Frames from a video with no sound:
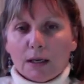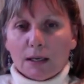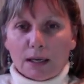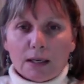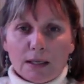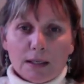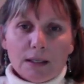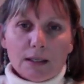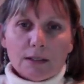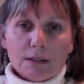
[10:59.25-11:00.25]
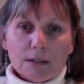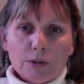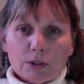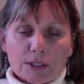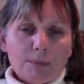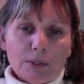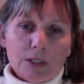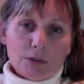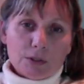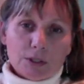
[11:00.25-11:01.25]
again and again to
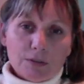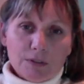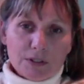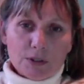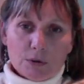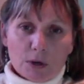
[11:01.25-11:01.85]
accepting yourself as you